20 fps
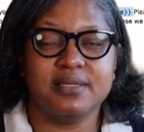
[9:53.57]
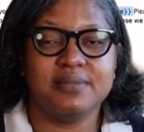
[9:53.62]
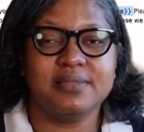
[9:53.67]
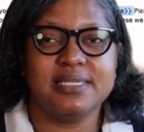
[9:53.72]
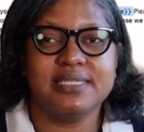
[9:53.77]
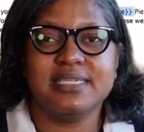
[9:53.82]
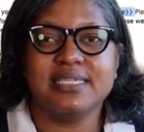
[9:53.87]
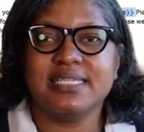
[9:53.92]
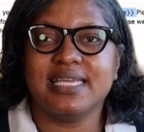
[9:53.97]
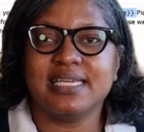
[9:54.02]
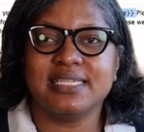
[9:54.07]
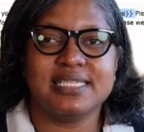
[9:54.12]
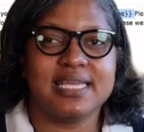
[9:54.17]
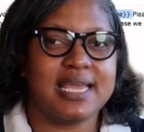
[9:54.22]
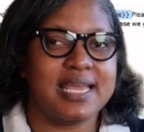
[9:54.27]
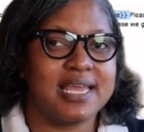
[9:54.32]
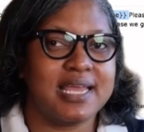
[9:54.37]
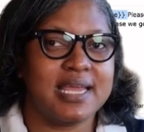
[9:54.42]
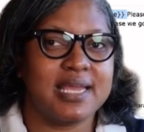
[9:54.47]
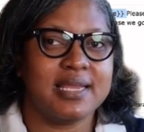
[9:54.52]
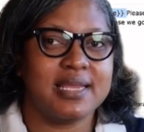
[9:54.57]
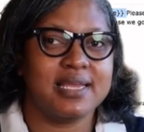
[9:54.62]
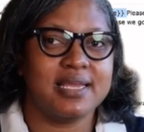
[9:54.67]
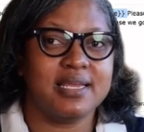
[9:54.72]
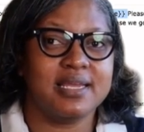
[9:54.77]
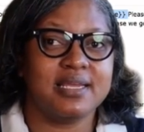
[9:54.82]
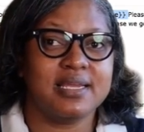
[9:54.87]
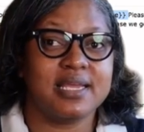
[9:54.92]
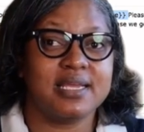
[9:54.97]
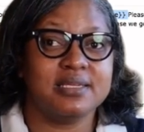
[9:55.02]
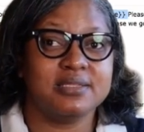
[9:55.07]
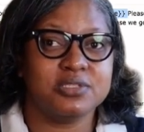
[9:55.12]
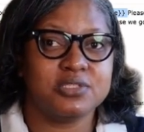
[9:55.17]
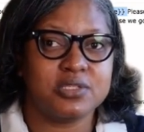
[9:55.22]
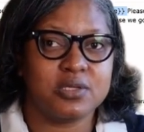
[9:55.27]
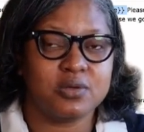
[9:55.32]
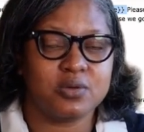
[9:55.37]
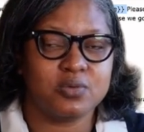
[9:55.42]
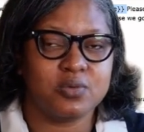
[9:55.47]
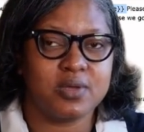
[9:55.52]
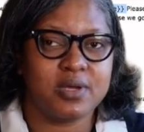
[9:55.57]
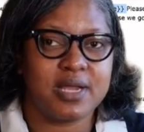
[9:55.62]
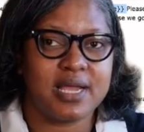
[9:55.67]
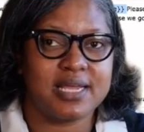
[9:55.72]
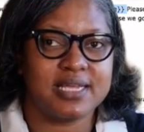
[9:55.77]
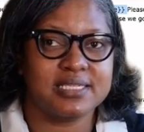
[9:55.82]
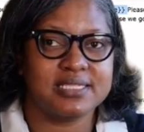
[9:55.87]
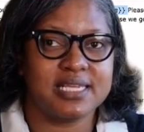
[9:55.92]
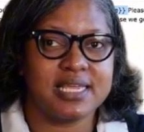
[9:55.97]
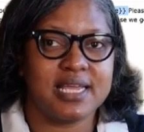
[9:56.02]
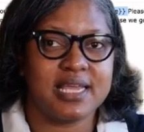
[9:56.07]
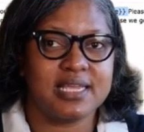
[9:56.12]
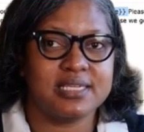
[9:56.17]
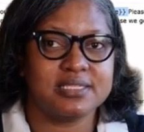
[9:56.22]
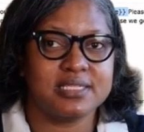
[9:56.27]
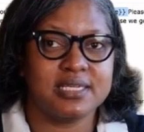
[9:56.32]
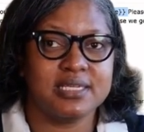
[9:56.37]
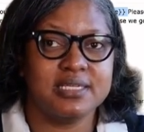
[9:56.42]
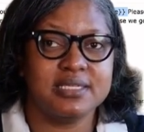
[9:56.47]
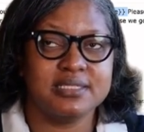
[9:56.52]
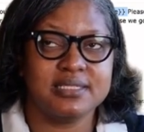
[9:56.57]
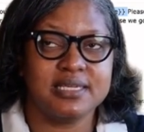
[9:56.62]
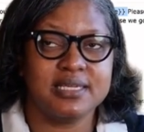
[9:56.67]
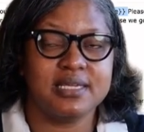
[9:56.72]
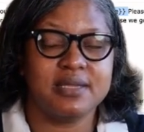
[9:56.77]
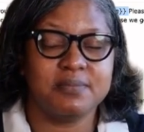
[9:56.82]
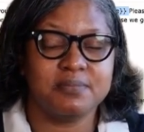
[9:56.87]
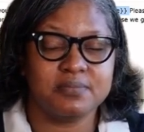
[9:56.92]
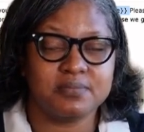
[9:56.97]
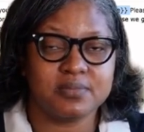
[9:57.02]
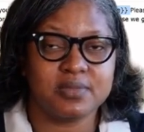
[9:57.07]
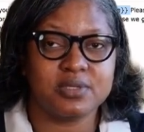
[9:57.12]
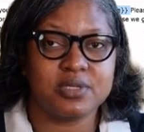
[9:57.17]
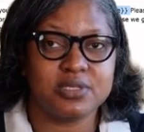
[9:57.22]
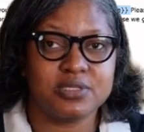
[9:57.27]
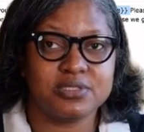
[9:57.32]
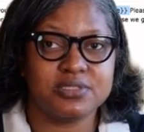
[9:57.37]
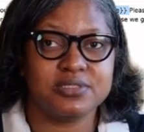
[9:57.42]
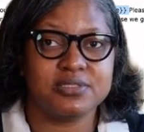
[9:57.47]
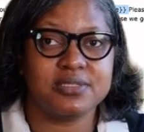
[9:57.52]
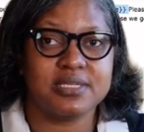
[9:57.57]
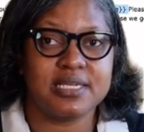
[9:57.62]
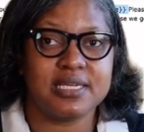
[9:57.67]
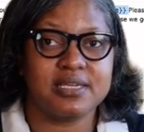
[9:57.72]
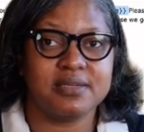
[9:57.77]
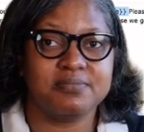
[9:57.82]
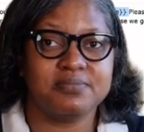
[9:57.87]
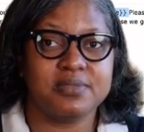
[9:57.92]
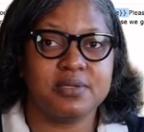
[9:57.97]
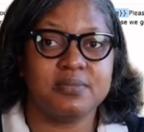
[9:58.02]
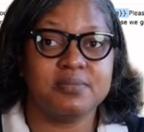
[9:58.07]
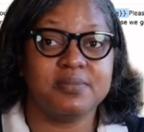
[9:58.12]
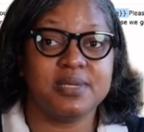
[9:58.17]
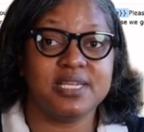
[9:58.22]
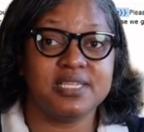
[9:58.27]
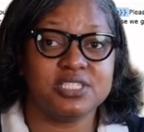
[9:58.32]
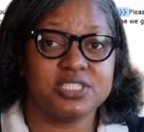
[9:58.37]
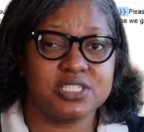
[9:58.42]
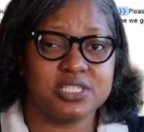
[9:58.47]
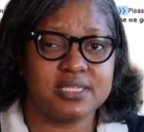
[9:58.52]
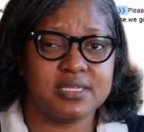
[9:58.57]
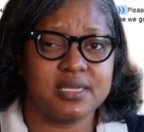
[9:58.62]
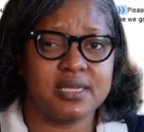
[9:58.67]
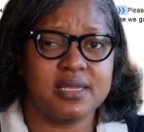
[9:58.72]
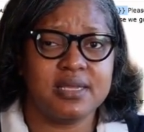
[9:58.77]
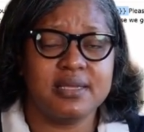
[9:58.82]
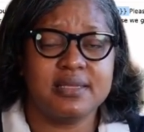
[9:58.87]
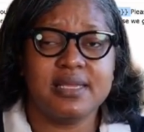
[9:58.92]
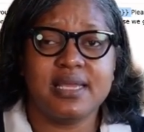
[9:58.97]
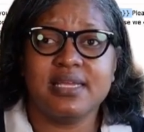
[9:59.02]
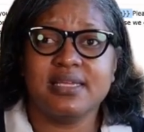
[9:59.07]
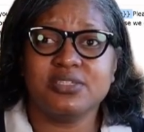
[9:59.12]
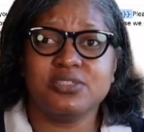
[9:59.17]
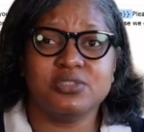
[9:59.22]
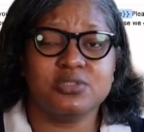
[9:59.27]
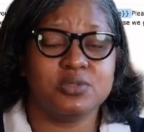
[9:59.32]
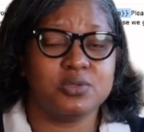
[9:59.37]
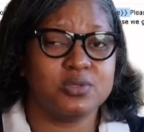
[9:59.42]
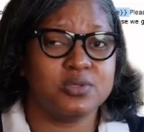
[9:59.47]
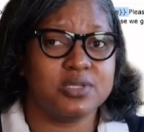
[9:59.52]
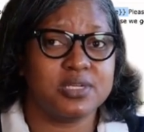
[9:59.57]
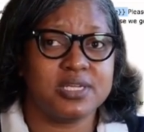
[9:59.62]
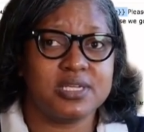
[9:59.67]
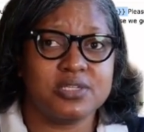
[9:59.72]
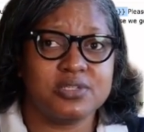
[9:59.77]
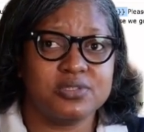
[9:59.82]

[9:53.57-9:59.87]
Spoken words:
this is a tag. And so, what a tag does, it puts the information that is stored in